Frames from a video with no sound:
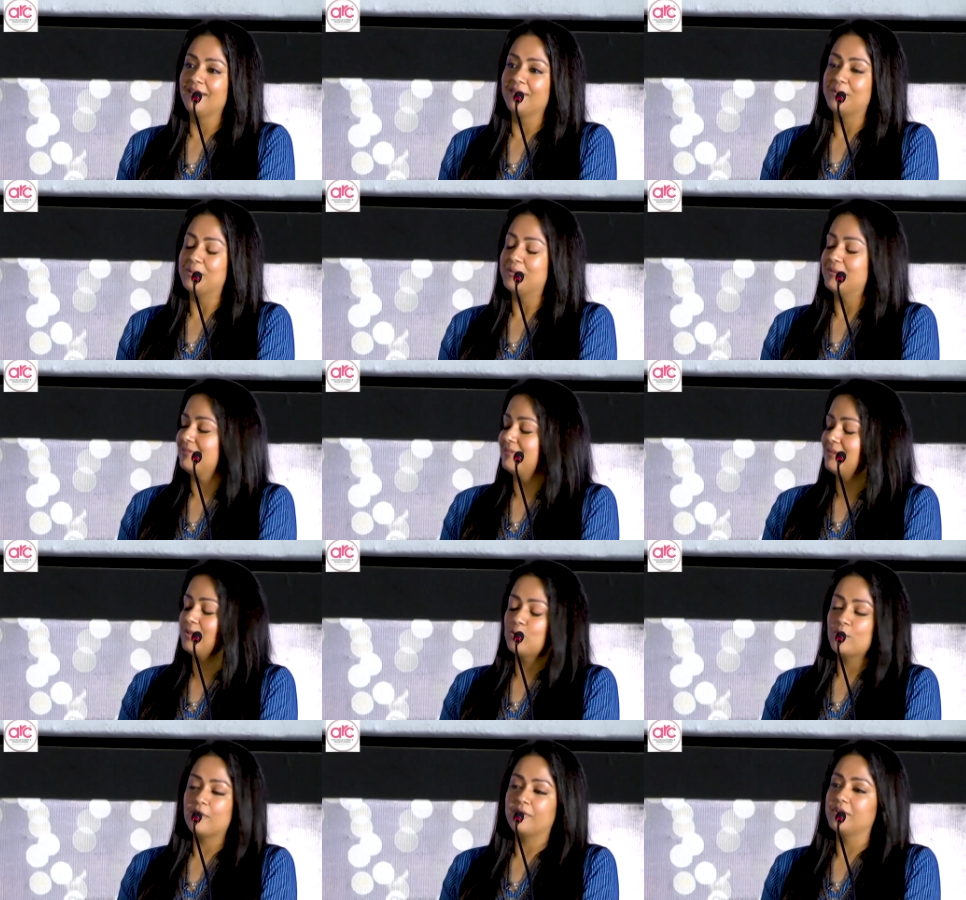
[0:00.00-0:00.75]
I mean,
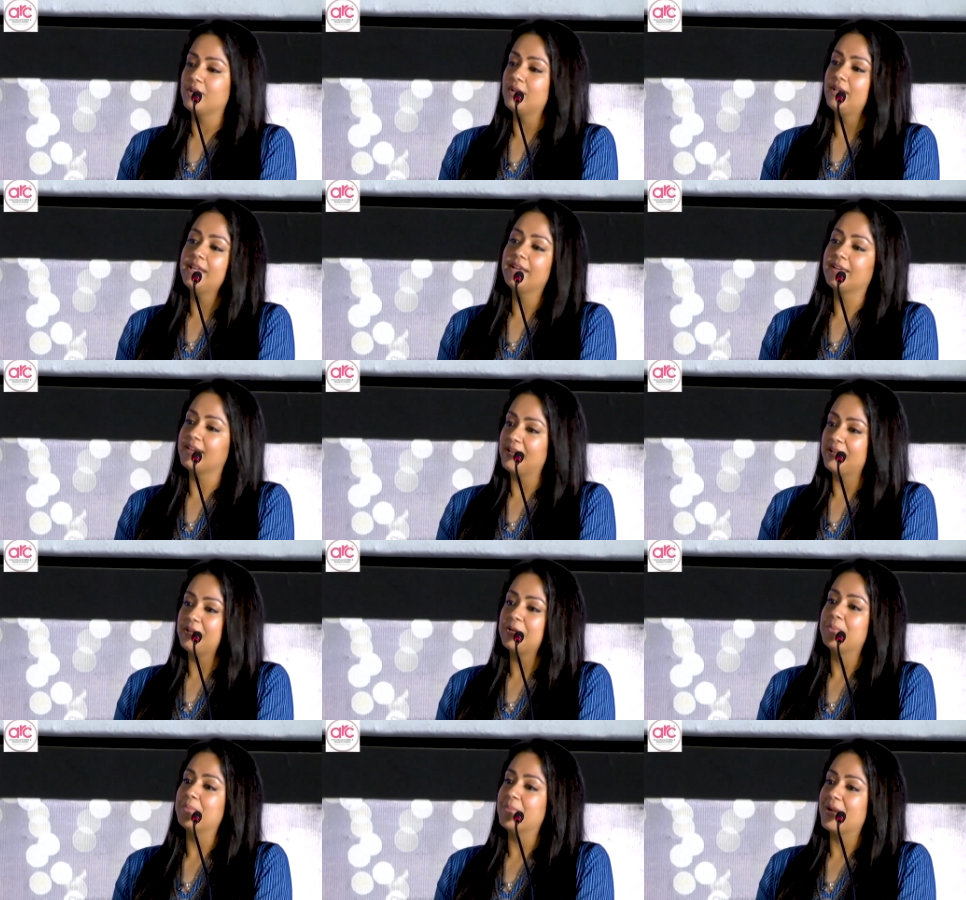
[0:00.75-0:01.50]
you have really
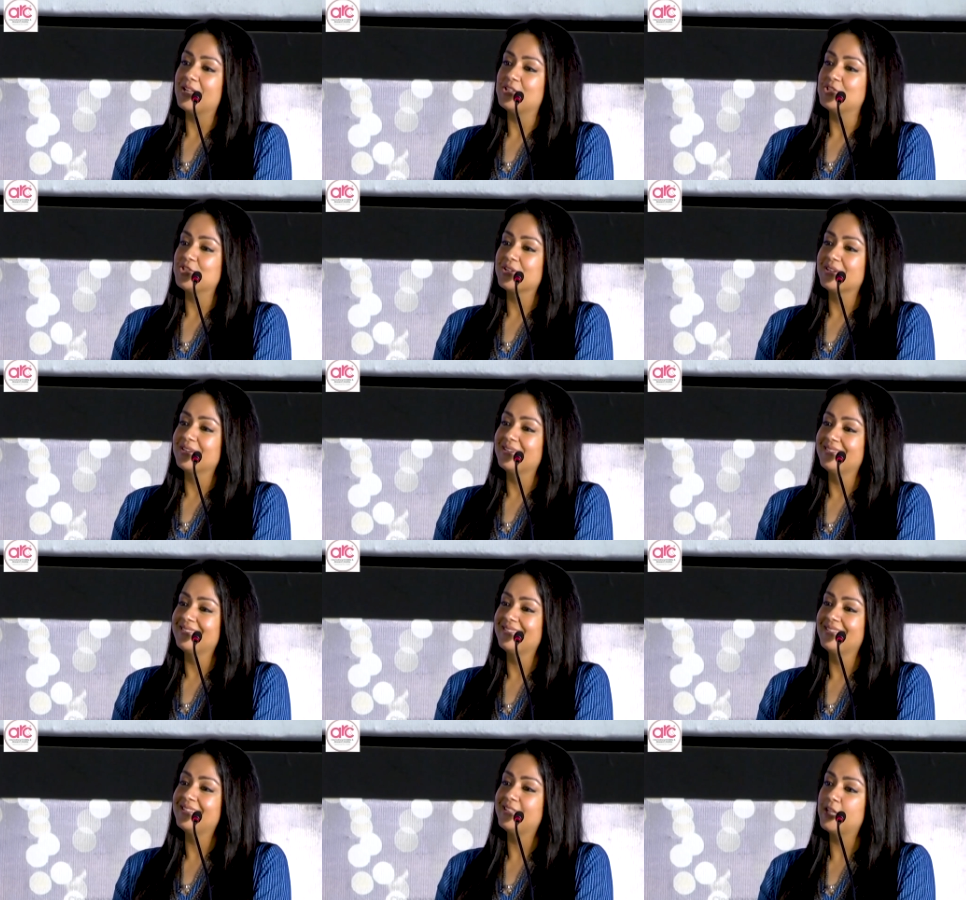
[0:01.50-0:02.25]
created magic.
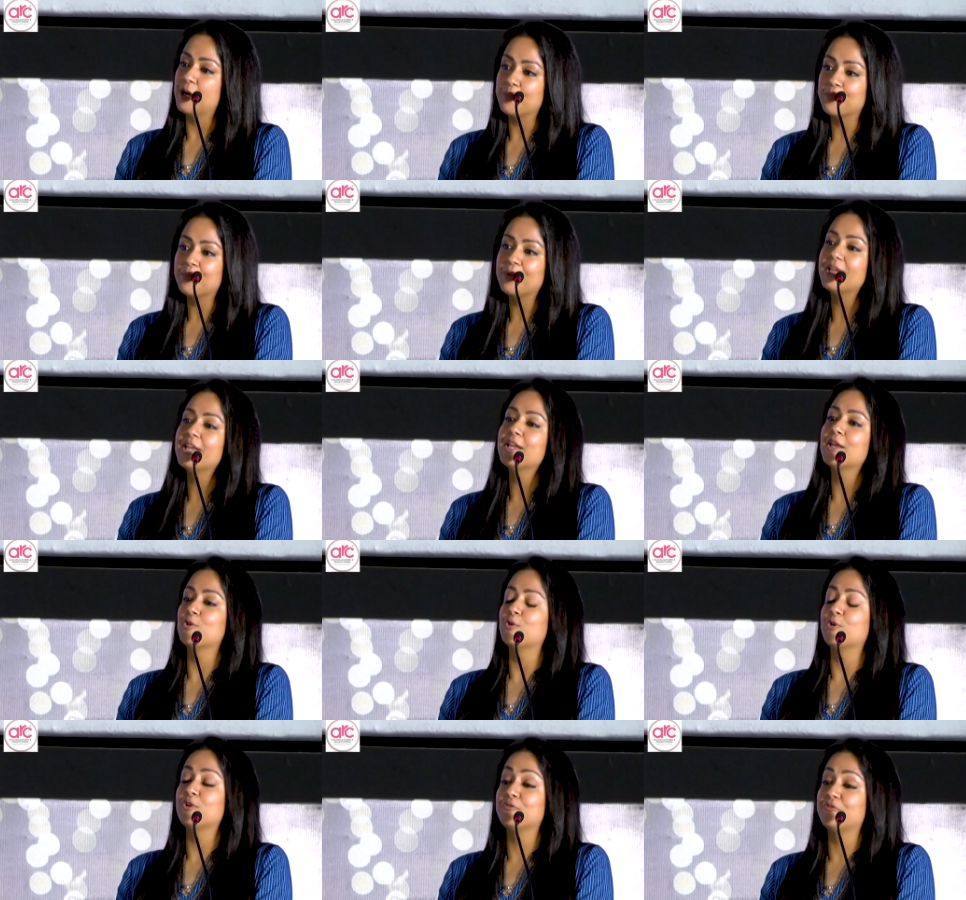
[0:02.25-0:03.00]
Thambi,
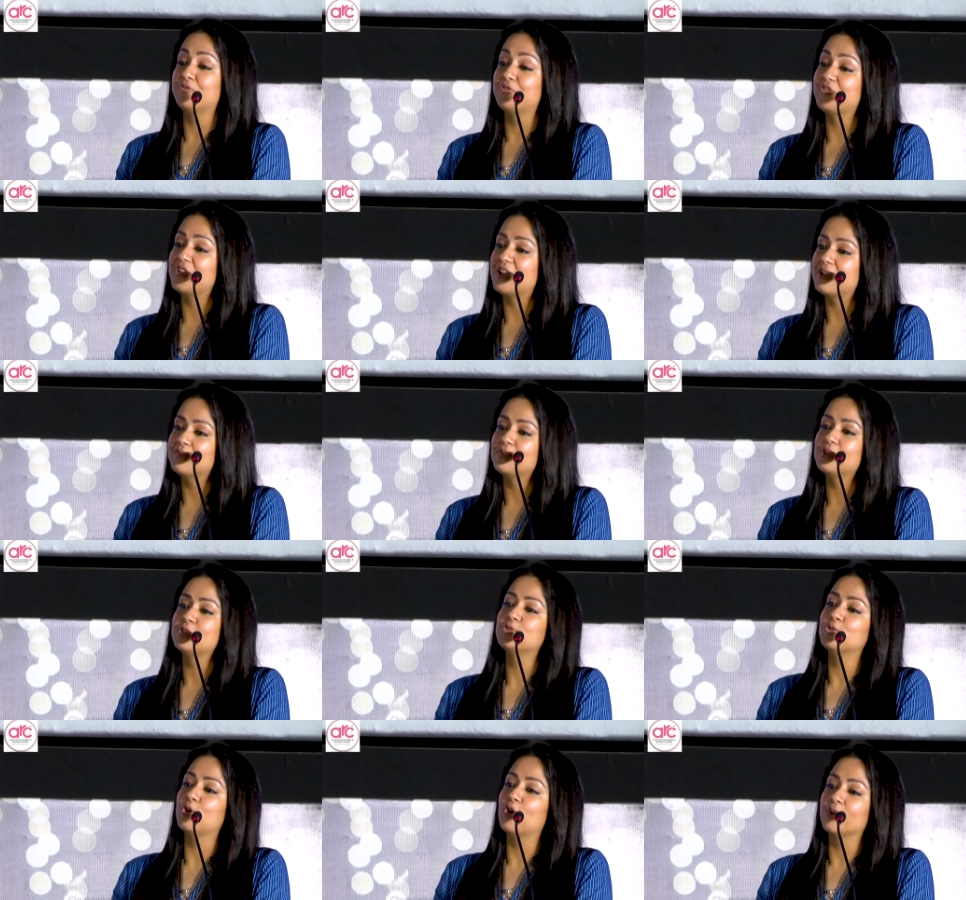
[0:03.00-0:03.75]
you know, my
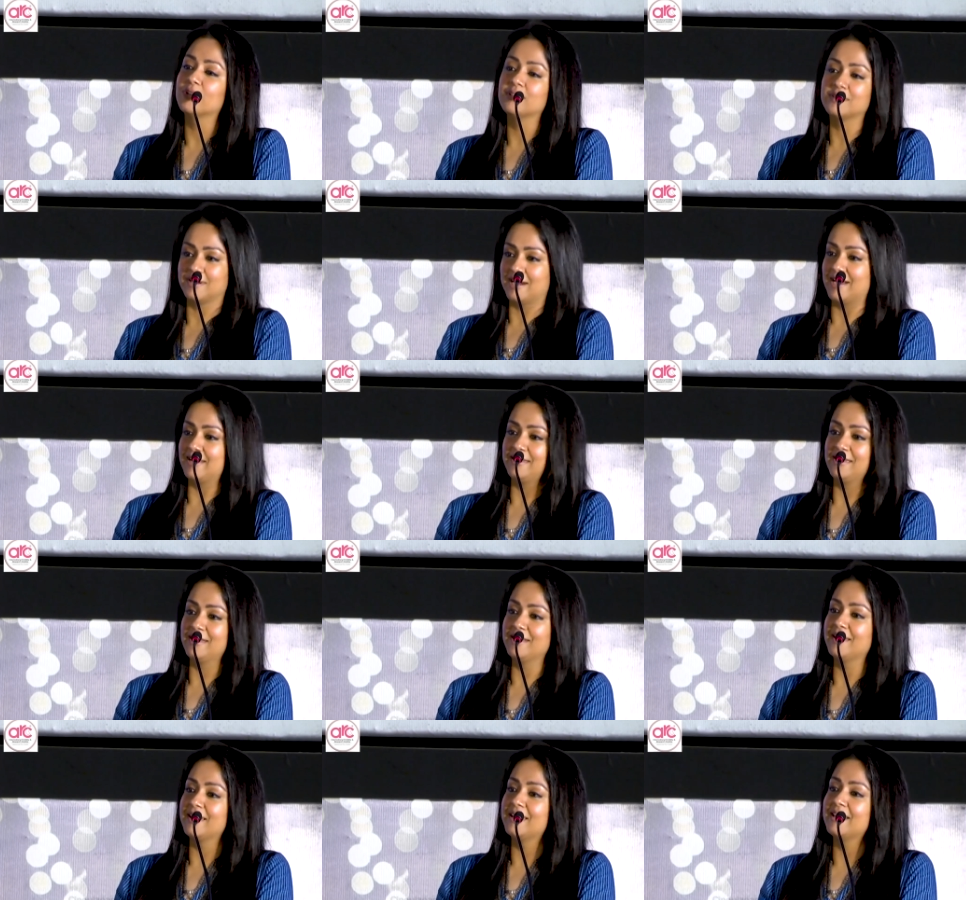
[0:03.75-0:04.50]
favorite song is
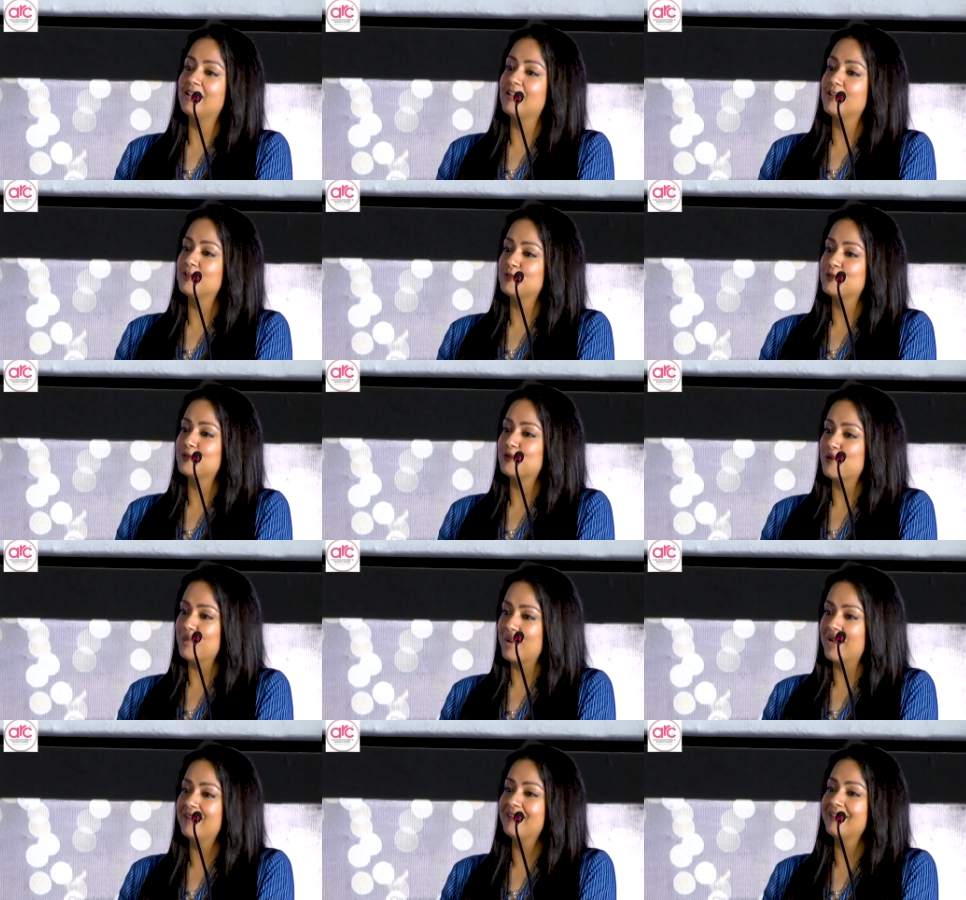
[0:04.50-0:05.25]
Karthi and Nikhila's
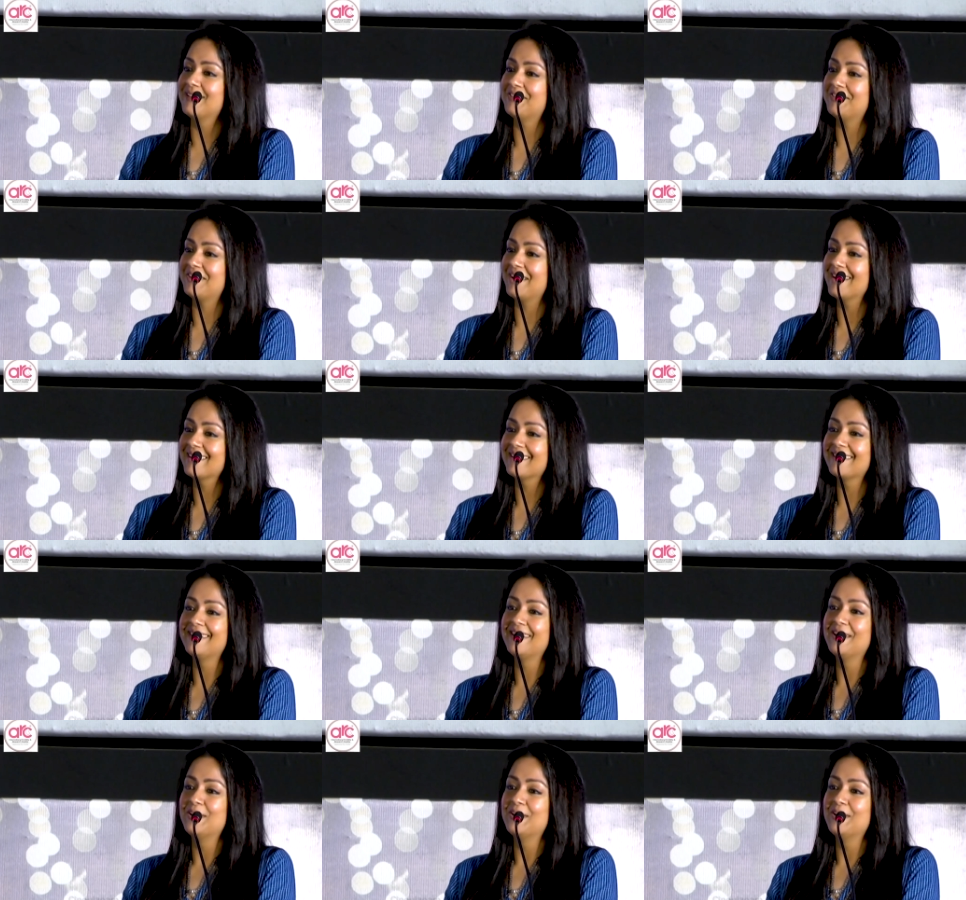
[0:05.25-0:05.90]
romantic track.